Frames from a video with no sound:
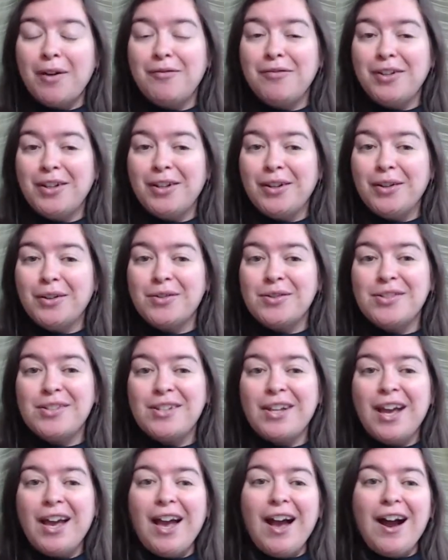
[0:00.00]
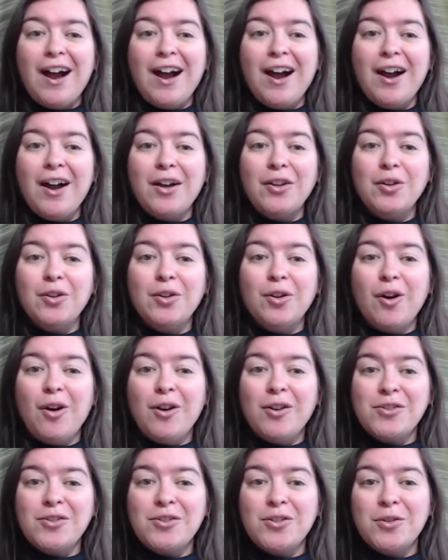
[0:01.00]
videos, you'll
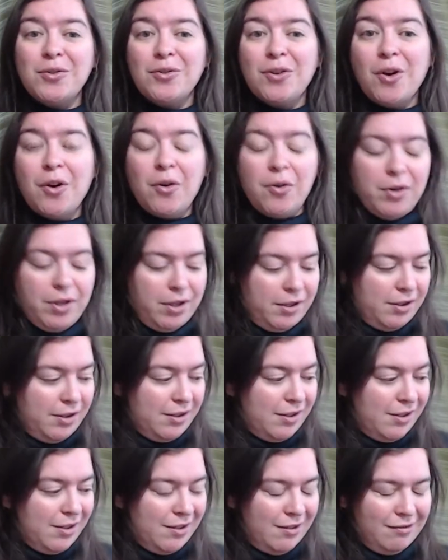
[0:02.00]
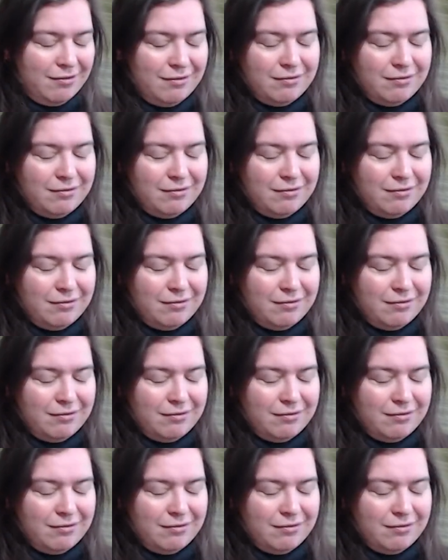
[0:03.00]
also notice